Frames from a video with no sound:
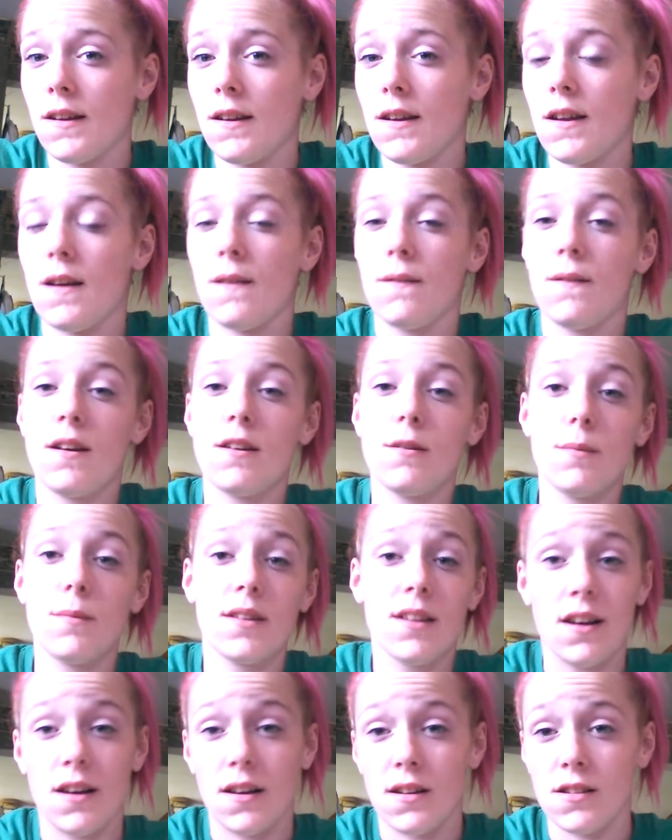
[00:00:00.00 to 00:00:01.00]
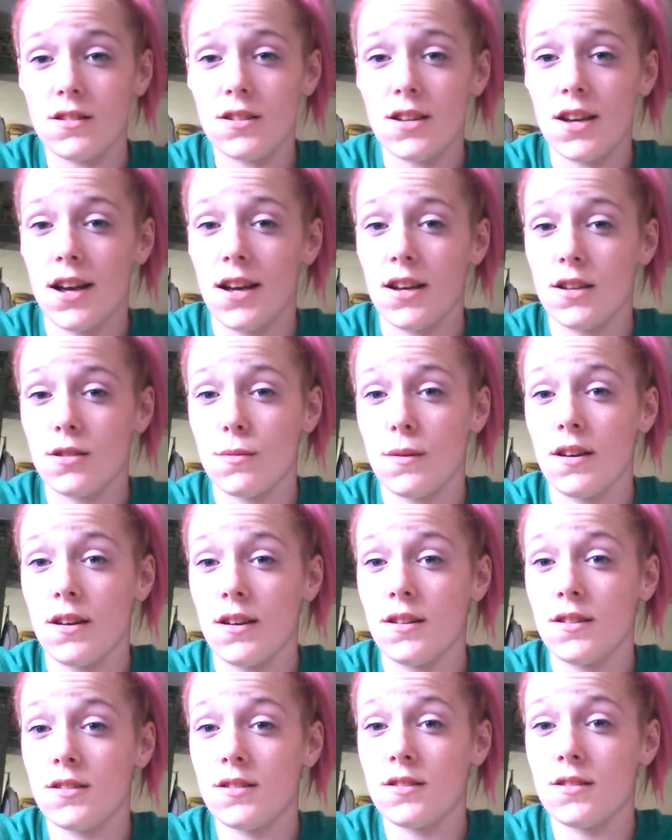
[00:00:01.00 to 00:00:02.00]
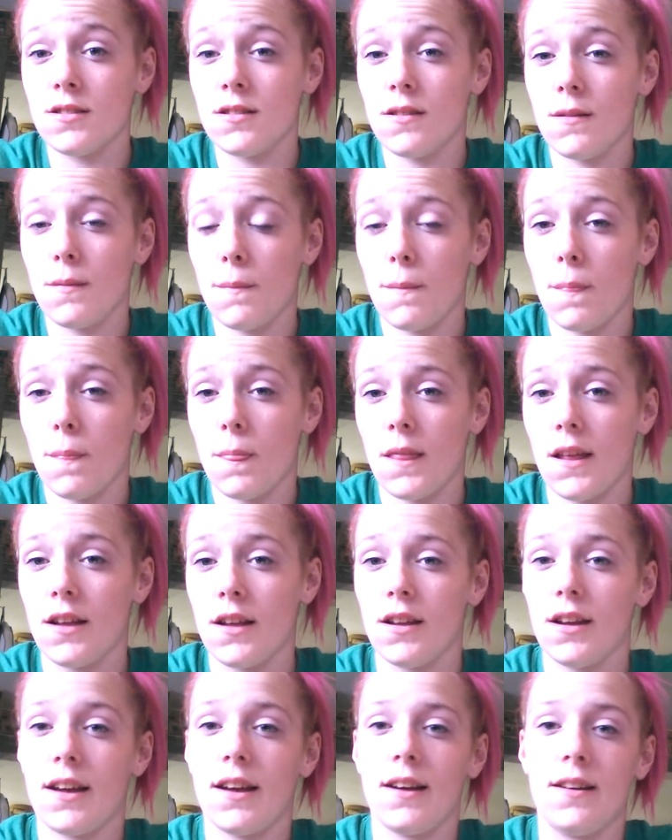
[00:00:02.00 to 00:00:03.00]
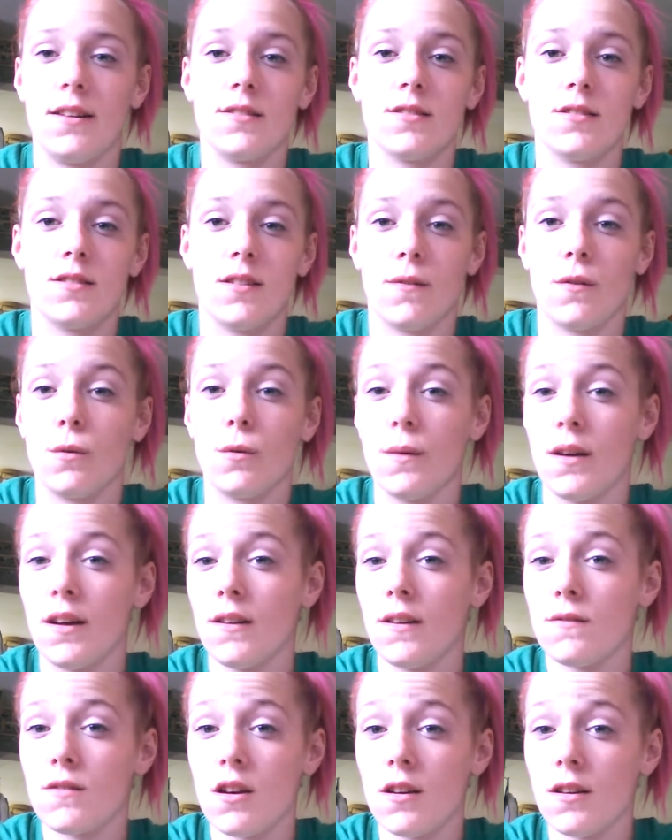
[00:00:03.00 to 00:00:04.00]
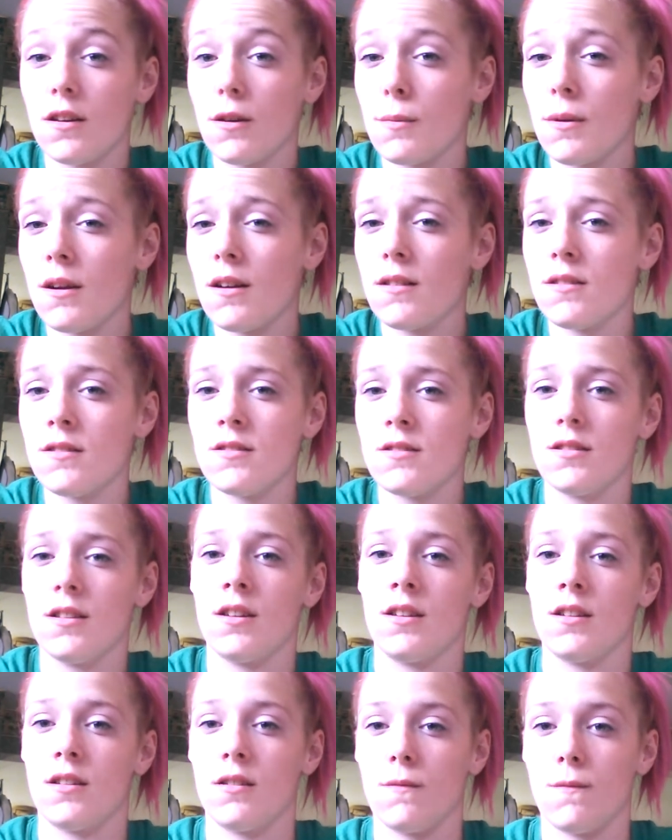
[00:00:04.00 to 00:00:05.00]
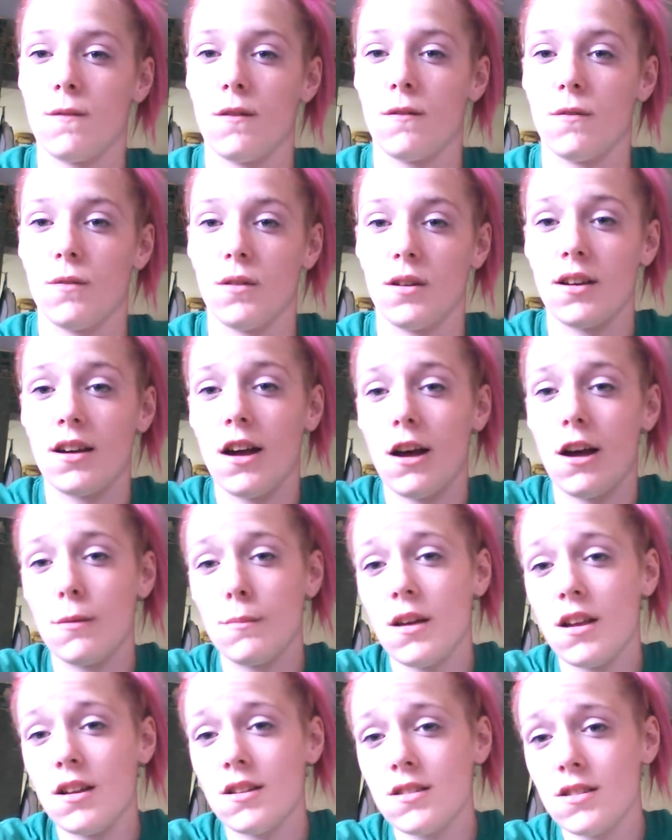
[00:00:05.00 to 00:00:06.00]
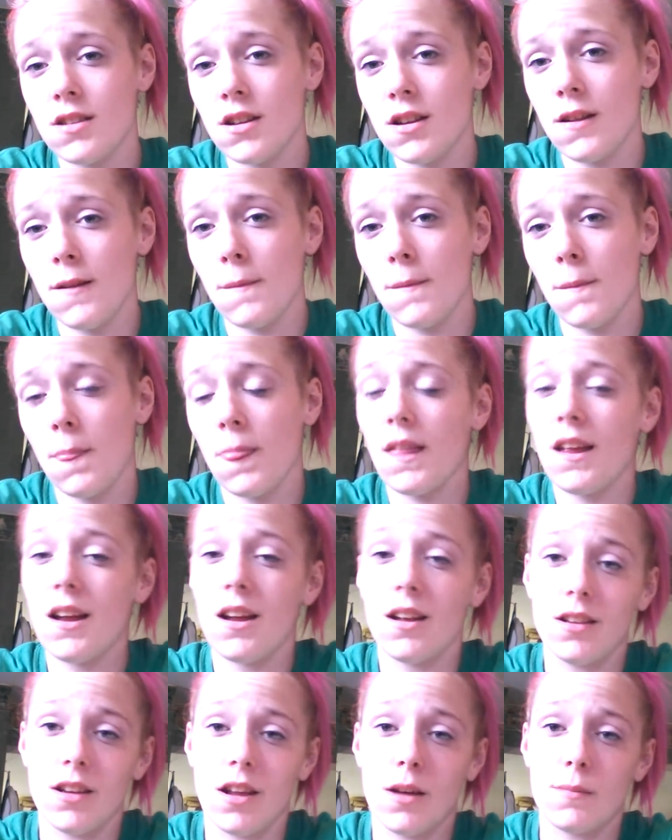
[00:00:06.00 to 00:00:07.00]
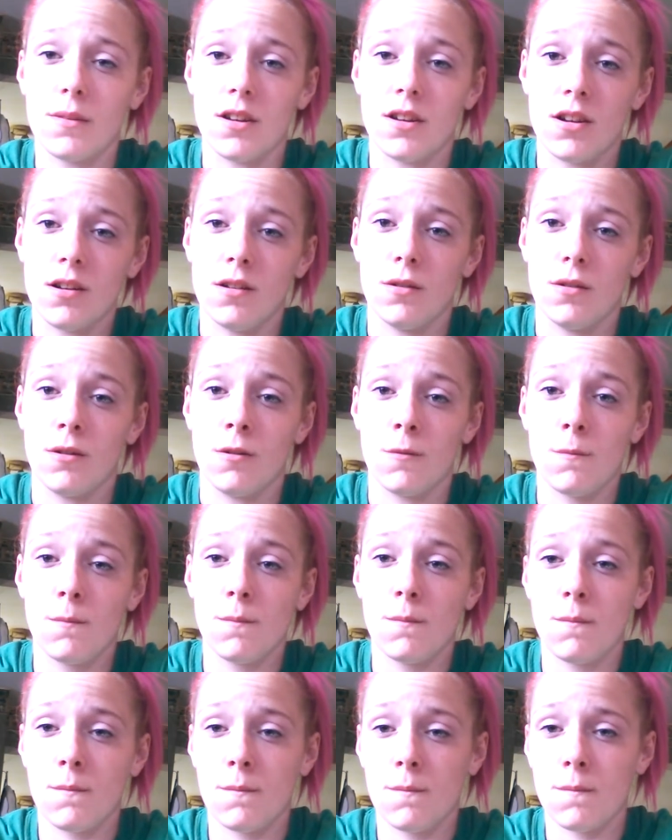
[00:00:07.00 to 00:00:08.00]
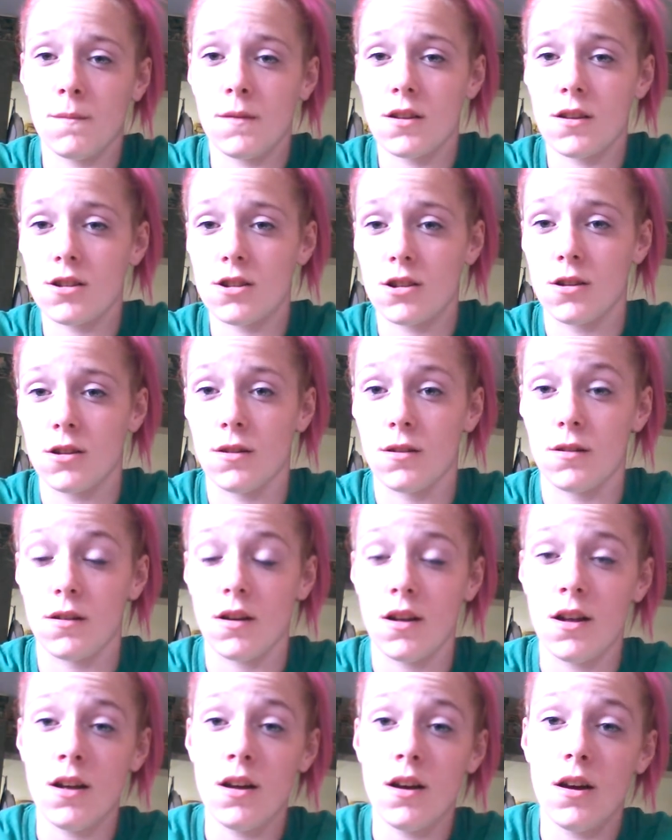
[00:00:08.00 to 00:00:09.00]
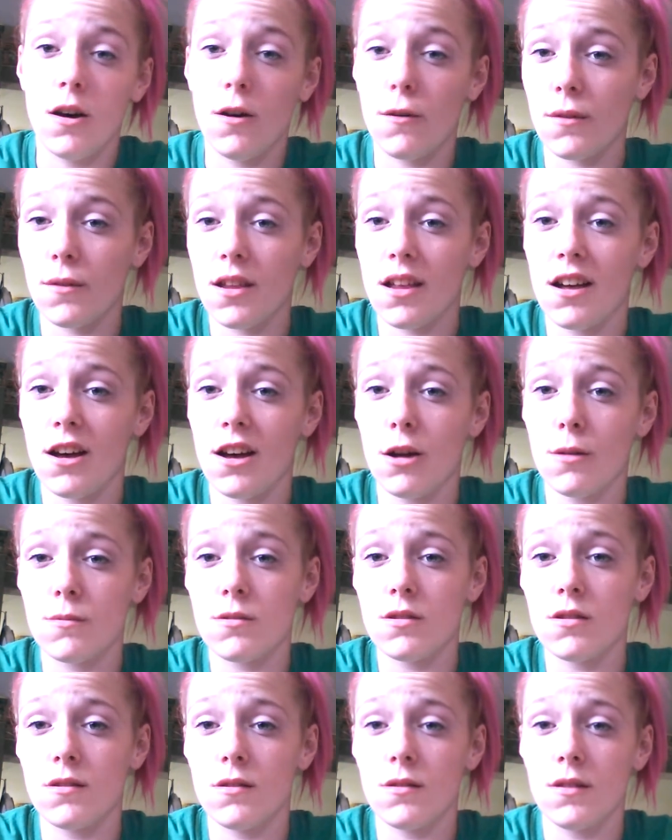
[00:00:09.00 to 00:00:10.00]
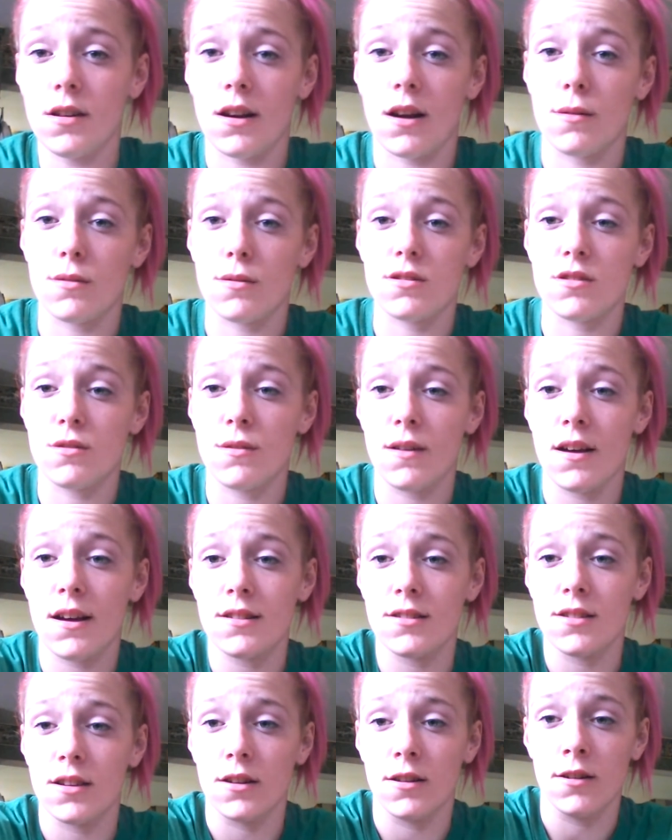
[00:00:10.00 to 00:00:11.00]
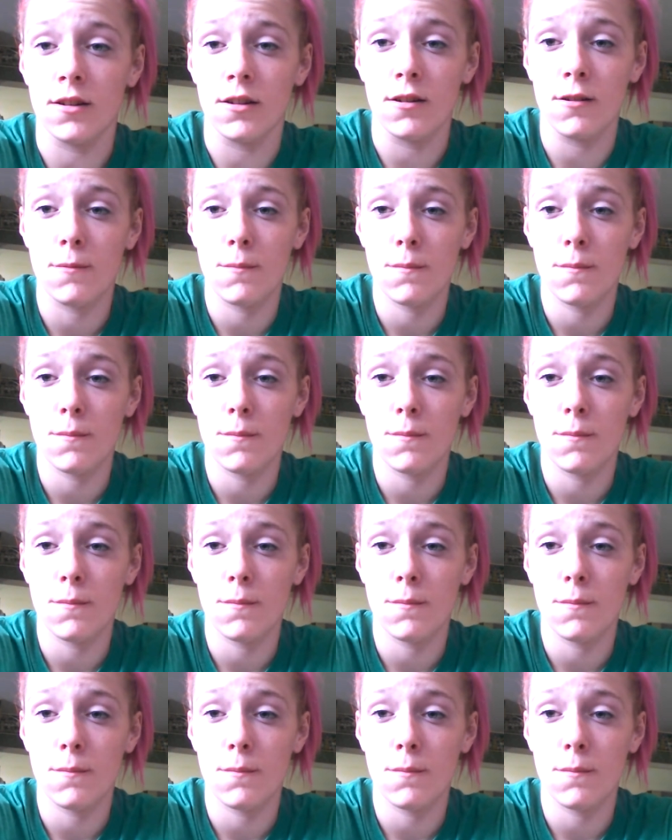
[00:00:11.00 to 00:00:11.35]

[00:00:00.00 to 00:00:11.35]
If anybody else has has a different way of telling your parents, then feel free to comment and let me know. So hopefully that helped you, and I'll see you guys later.